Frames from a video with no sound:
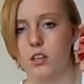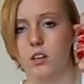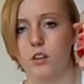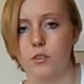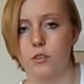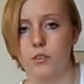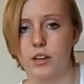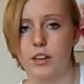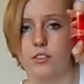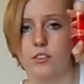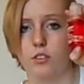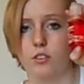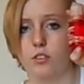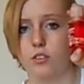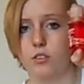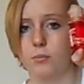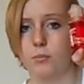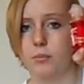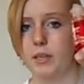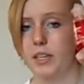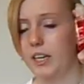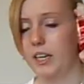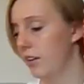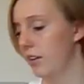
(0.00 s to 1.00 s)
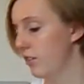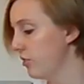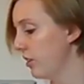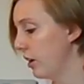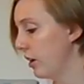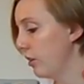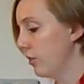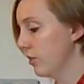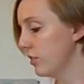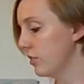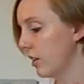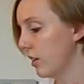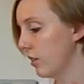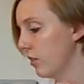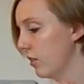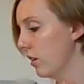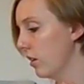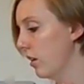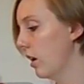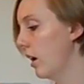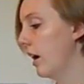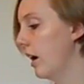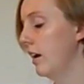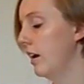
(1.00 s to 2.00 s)
I don't know, it's just a mini shower gel,
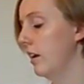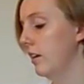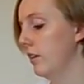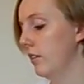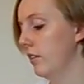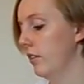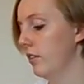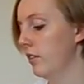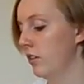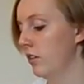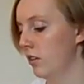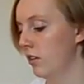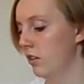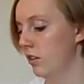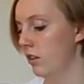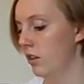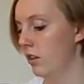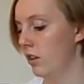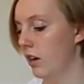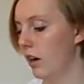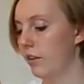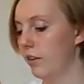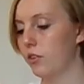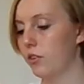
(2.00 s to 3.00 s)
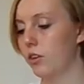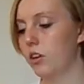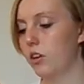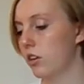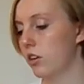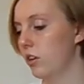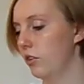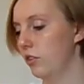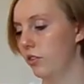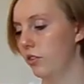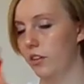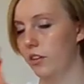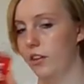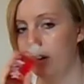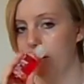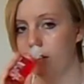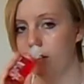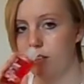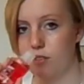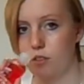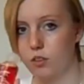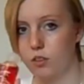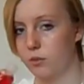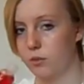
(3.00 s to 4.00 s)
and I've got loads of
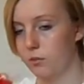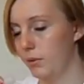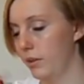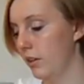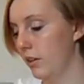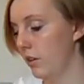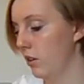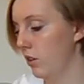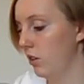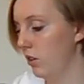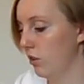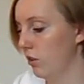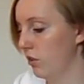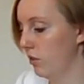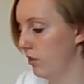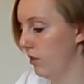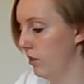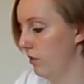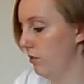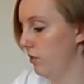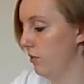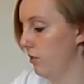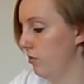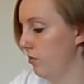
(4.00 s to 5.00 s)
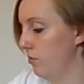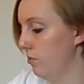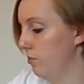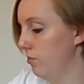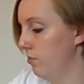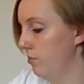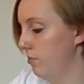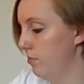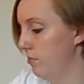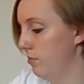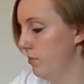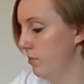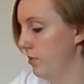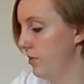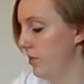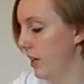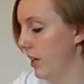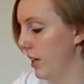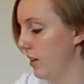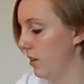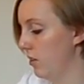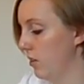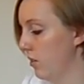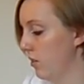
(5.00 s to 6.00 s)
these, I've got them in lots of different
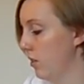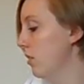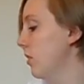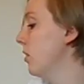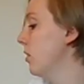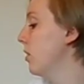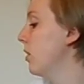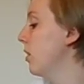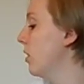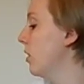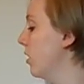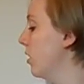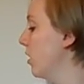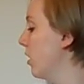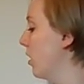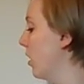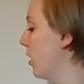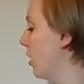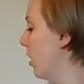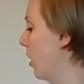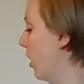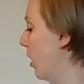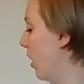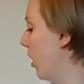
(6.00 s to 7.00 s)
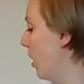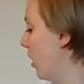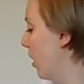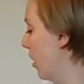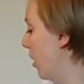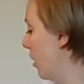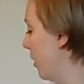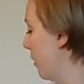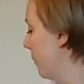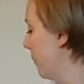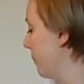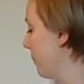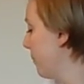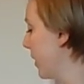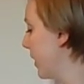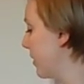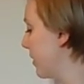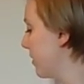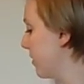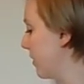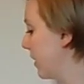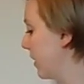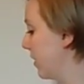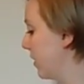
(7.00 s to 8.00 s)
scents.
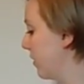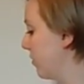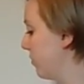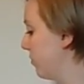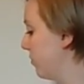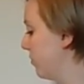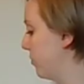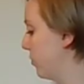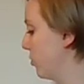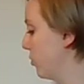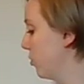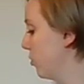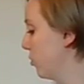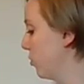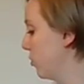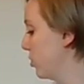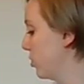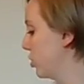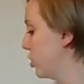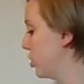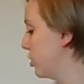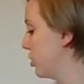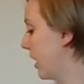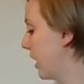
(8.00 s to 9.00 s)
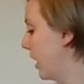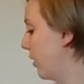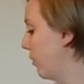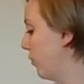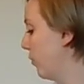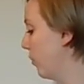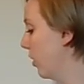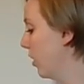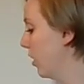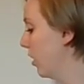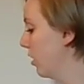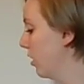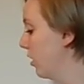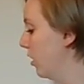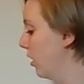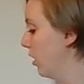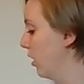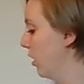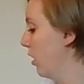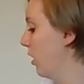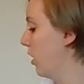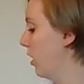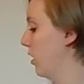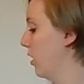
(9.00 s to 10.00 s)
That's it for shower.
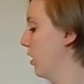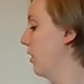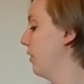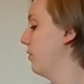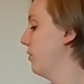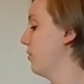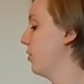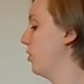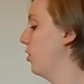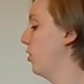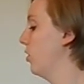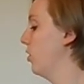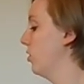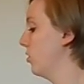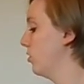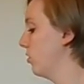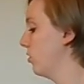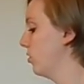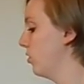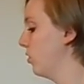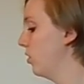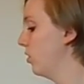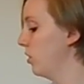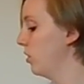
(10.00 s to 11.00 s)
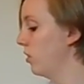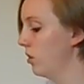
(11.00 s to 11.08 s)
I've got